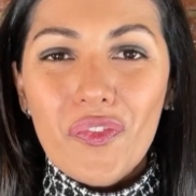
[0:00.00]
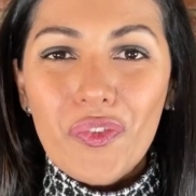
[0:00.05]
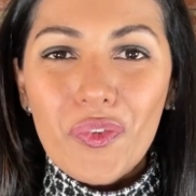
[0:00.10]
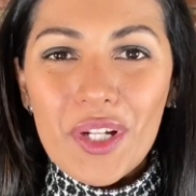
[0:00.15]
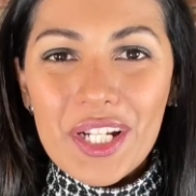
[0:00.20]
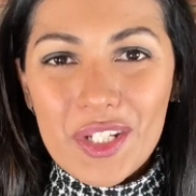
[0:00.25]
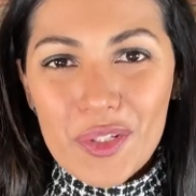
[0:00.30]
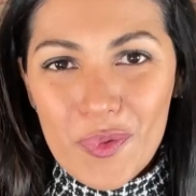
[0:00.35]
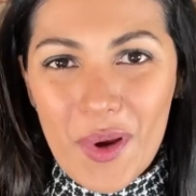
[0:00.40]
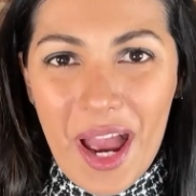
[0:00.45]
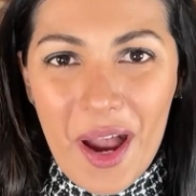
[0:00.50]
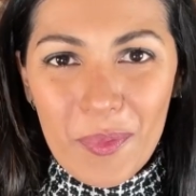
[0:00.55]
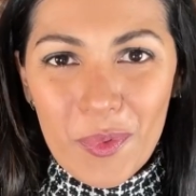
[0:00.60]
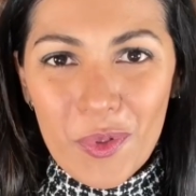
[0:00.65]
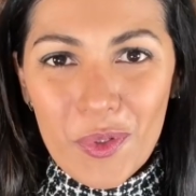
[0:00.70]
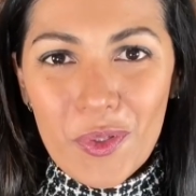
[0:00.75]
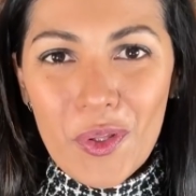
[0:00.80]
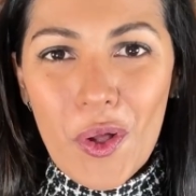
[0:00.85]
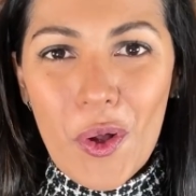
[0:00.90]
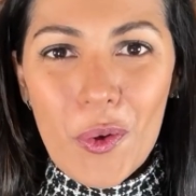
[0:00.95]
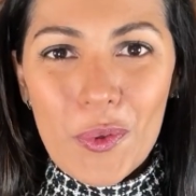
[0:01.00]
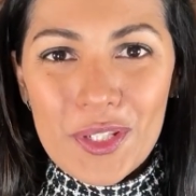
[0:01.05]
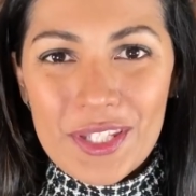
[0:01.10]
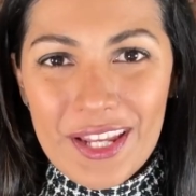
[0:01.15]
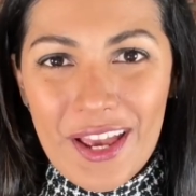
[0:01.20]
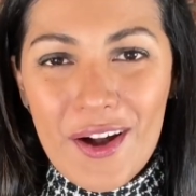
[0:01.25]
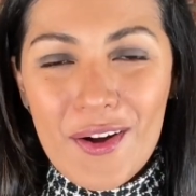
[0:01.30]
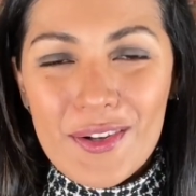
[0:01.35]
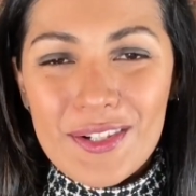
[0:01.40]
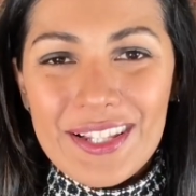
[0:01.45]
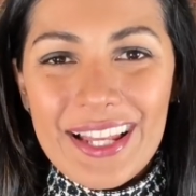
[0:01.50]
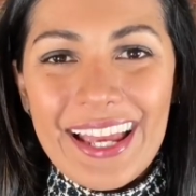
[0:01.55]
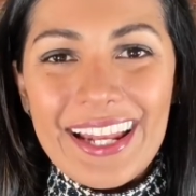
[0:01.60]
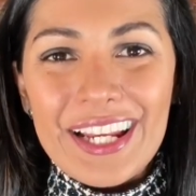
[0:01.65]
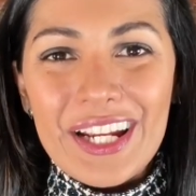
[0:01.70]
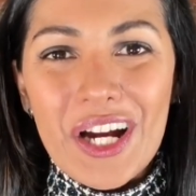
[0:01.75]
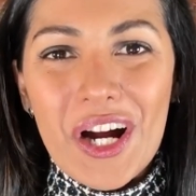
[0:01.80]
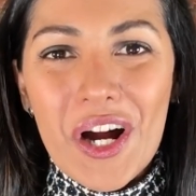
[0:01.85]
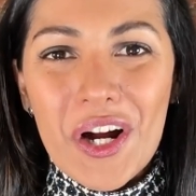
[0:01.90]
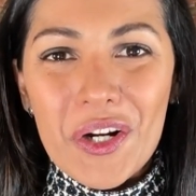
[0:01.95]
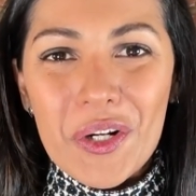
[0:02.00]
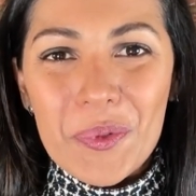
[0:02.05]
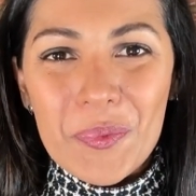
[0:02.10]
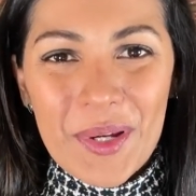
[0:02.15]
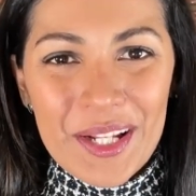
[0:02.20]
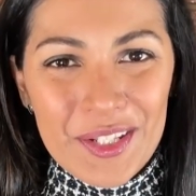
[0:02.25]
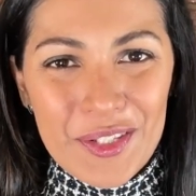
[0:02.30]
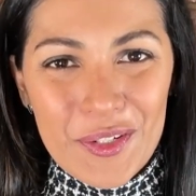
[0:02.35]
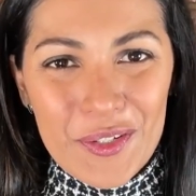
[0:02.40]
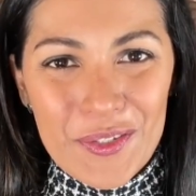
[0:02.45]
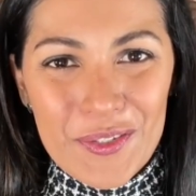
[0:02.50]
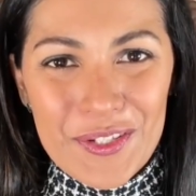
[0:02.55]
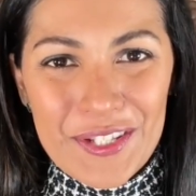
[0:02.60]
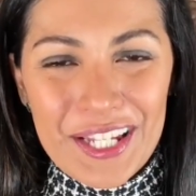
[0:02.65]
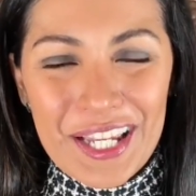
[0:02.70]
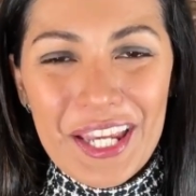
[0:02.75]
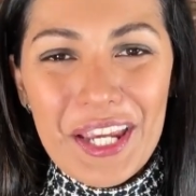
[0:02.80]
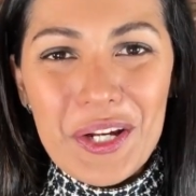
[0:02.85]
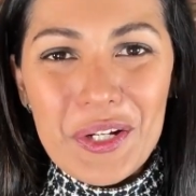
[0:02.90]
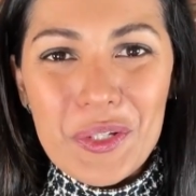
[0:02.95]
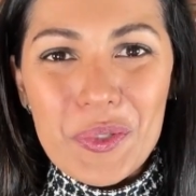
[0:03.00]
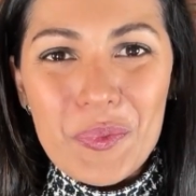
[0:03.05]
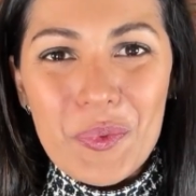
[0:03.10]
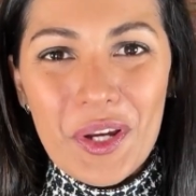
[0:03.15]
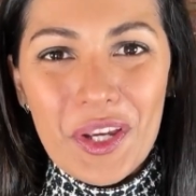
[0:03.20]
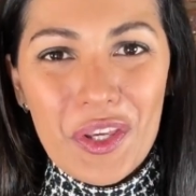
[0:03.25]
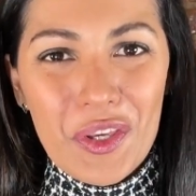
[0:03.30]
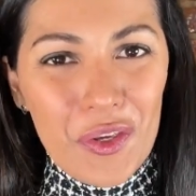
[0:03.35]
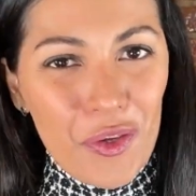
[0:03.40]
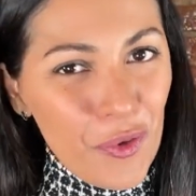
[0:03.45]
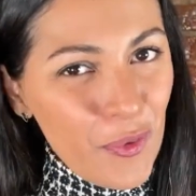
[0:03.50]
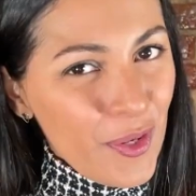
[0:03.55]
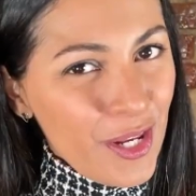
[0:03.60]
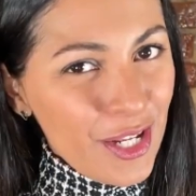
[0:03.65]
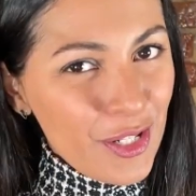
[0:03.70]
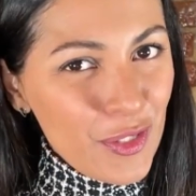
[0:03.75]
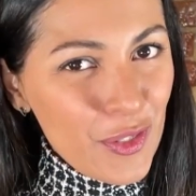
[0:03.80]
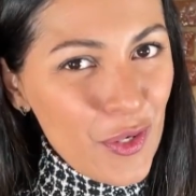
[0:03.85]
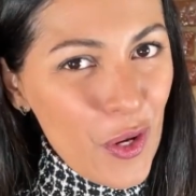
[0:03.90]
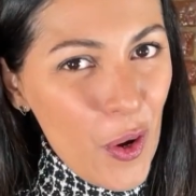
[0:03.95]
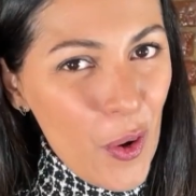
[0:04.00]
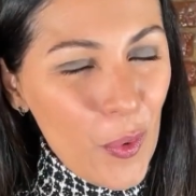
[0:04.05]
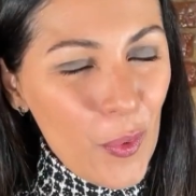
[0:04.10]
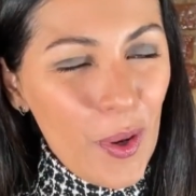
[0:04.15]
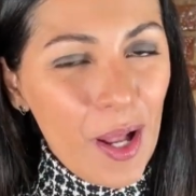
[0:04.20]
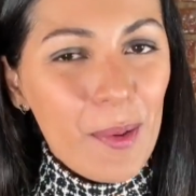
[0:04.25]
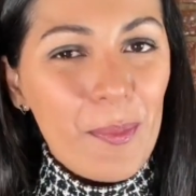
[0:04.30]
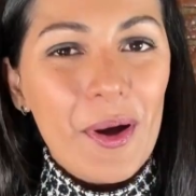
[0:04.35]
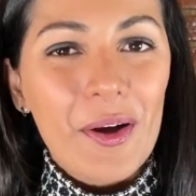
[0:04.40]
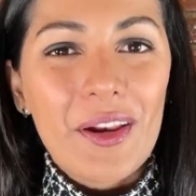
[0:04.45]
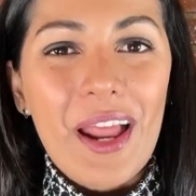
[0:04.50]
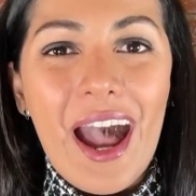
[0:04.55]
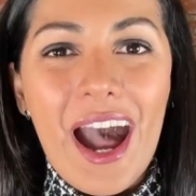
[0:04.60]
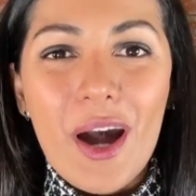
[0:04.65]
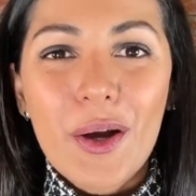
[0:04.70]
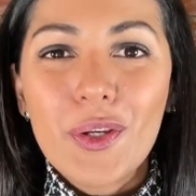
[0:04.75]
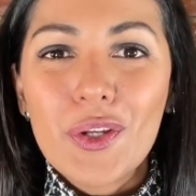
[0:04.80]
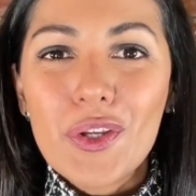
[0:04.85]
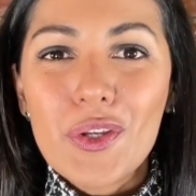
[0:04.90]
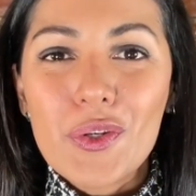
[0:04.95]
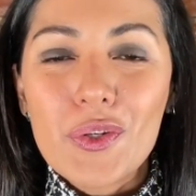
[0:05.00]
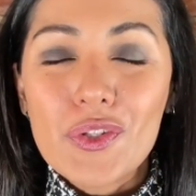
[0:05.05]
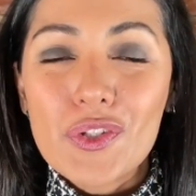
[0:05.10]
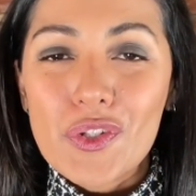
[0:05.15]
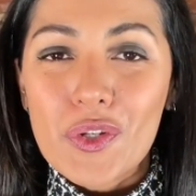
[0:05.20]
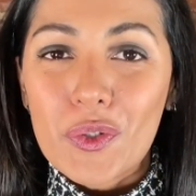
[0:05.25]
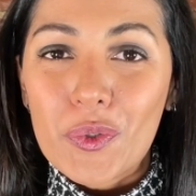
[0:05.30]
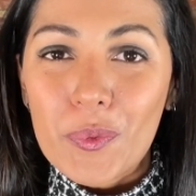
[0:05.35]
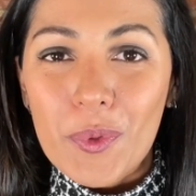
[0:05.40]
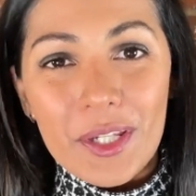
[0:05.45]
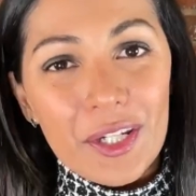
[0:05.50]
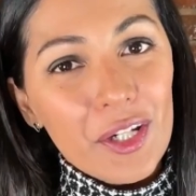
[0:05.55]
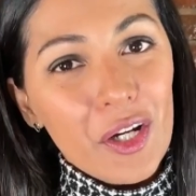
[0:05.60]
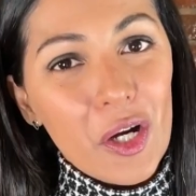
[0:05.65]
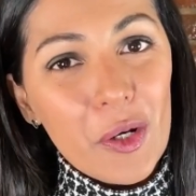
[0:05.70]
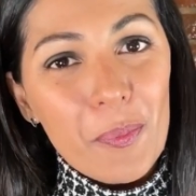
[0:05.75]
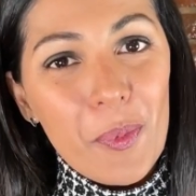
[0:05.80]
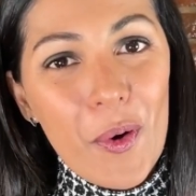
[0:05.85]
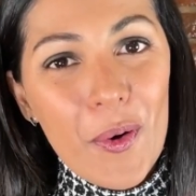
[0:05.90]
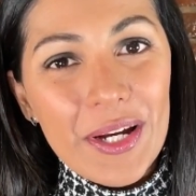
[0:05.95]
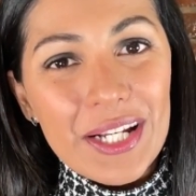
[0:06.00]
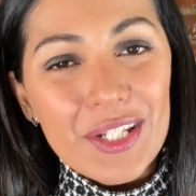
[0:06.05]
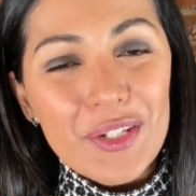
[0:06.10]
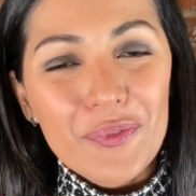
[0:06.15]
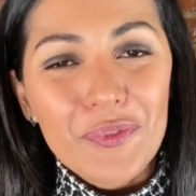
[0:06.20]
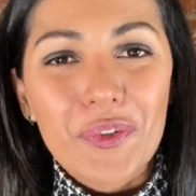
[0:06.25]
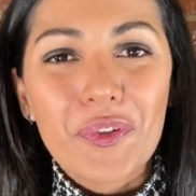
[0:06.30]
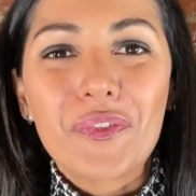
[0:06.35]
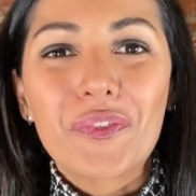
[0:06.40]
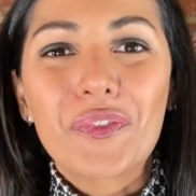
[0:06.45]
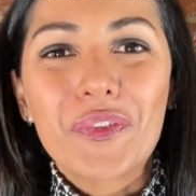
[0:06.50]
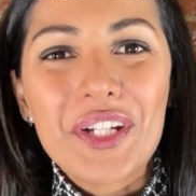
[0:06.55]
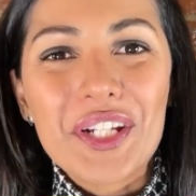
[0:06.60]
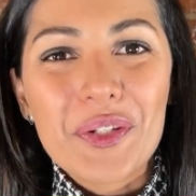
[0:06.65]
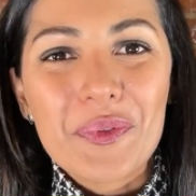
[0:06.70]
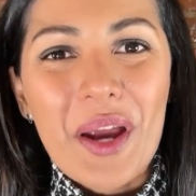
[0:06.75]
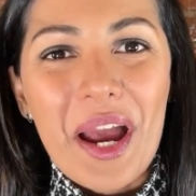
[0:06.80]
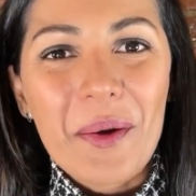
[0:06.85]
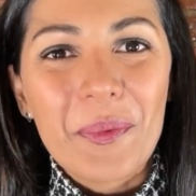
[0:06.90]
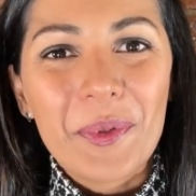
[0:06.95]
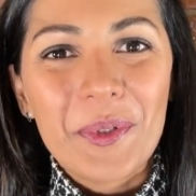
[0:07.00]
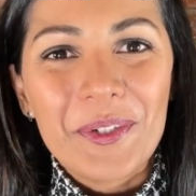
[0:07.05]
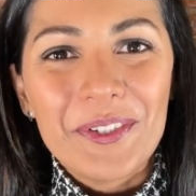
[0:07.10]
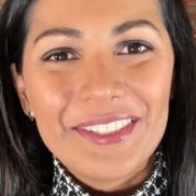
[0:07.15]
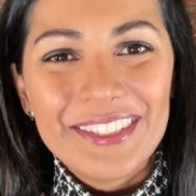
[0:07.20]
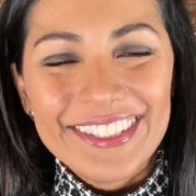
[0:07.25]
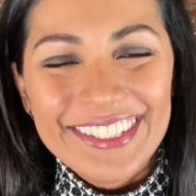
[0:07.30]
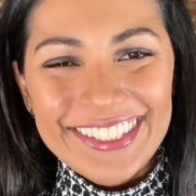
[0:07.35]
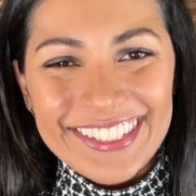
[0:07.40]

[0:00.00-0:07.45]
Free travel, hotels, and car rentals. Here's what you need to know about how to use your credit card points for free travel.